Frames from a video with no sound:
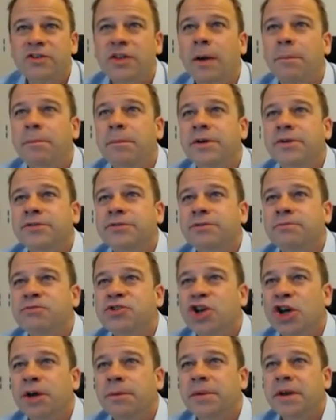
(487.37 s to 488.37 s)
numbers from
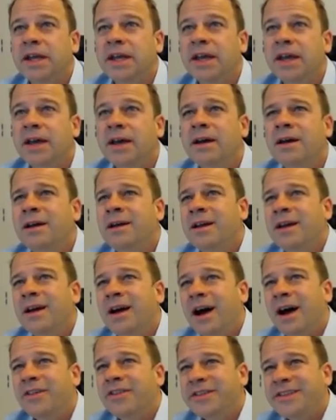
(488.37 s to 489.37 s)
Germany here.
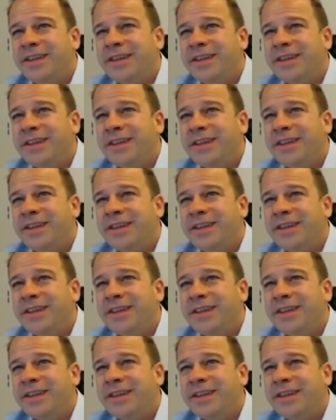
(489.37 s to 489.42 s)
Uh, the